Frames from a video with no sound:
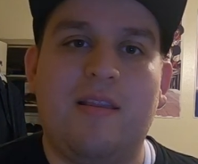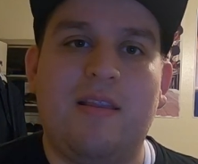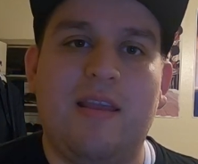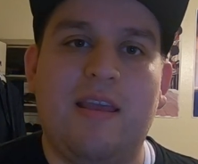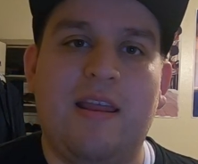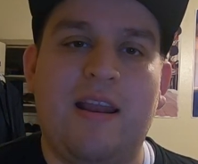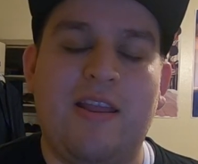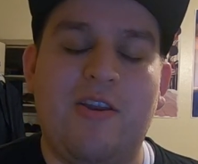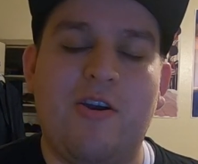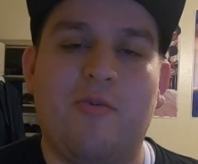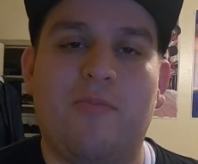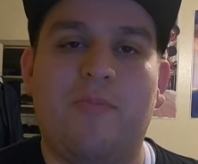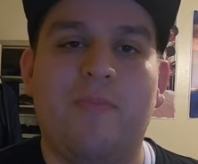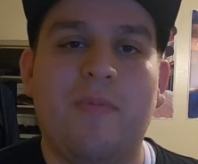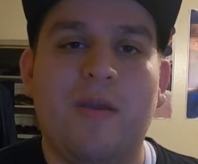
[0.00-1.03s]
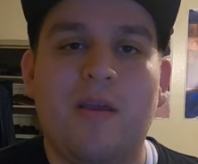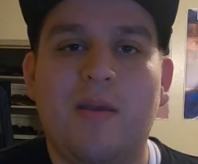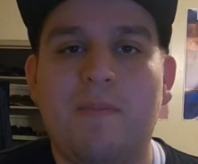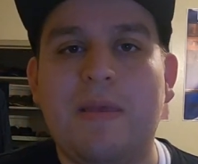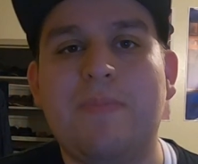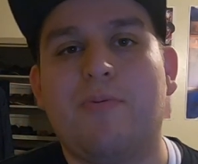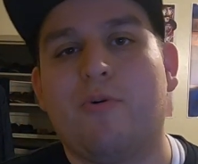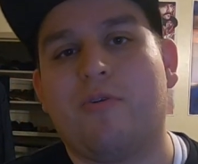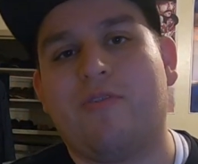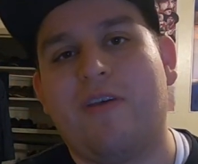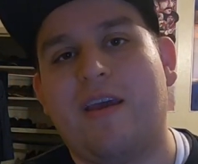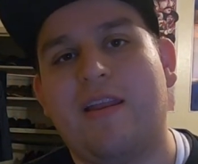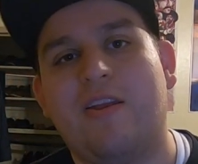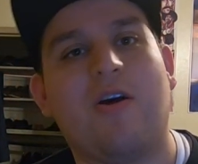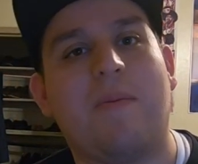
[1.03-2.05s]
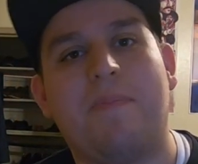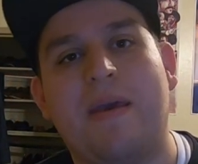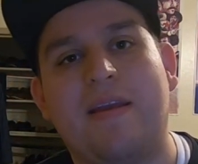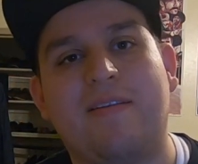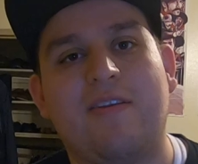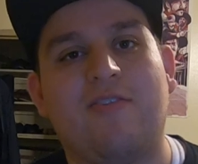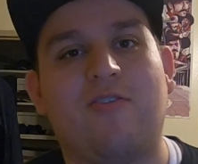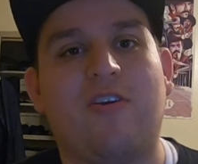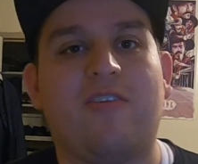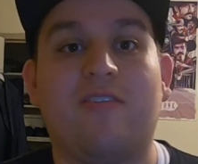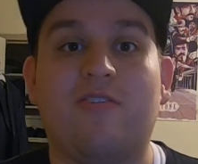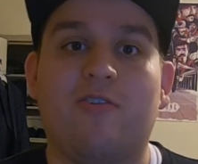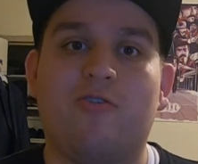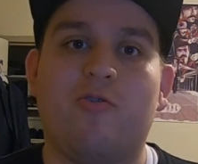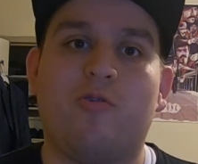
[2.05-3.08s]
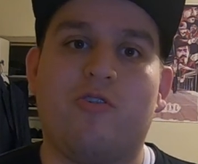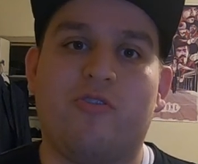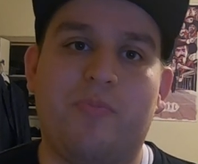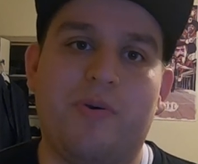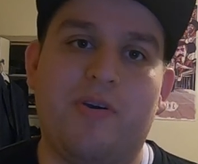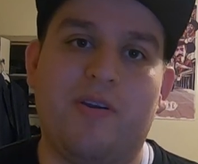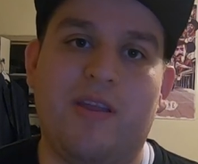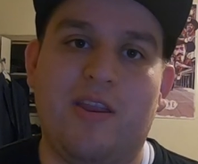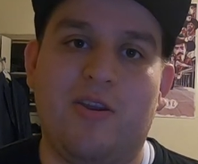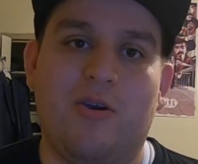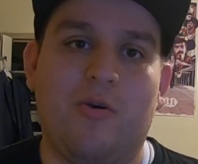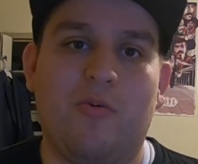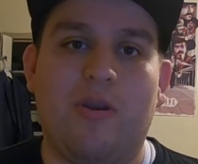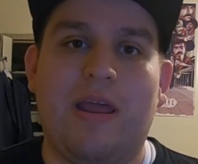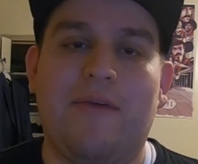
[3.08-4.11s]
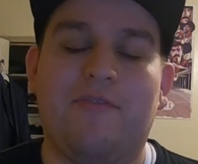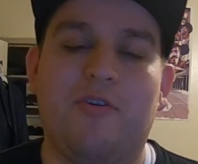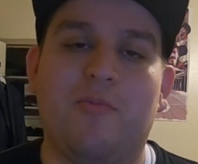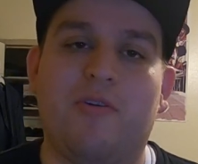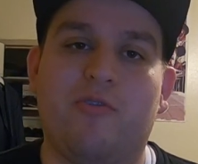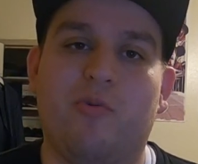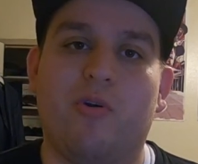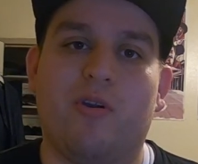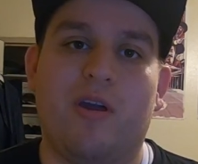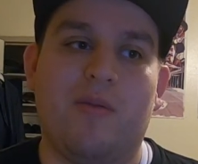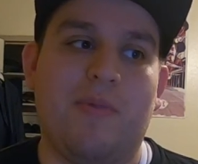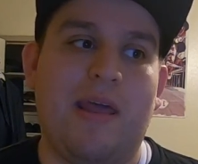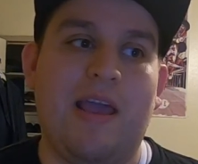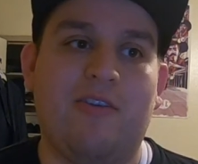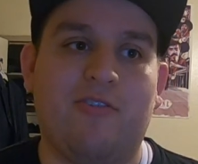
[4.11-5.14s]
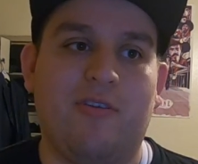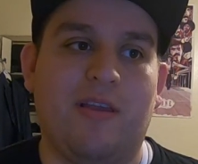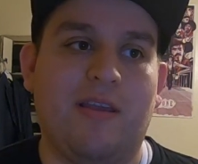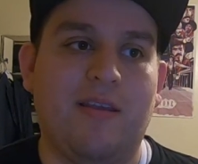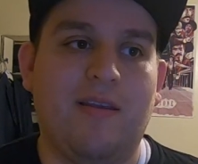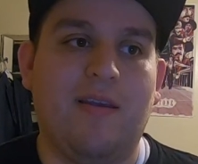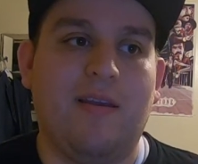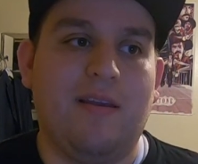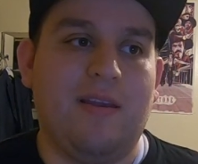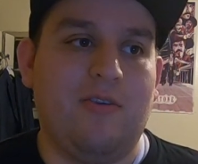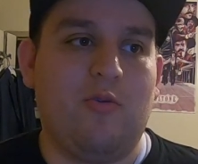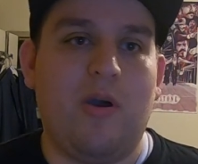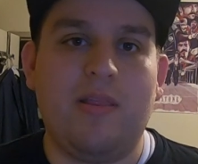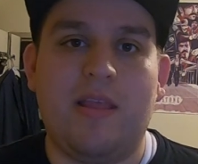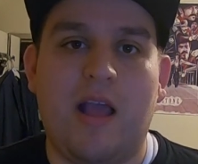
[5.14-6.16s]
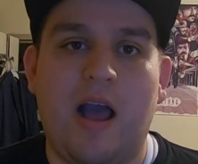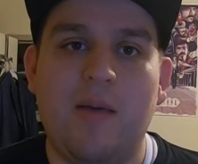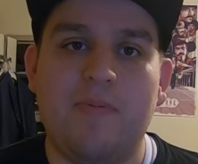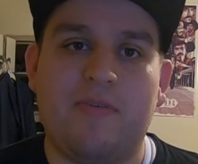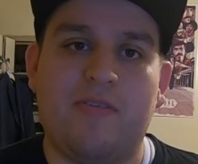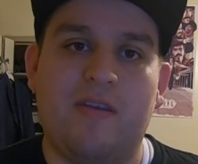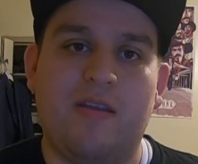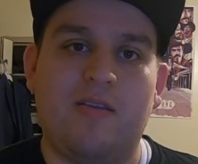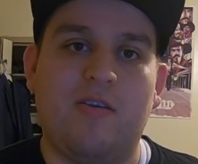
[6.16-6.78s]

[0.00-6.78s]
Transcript: And people were saying I picked it just because it's the shortest book, and I wouldn't have too much work on it. But actually, it was quite the opposite.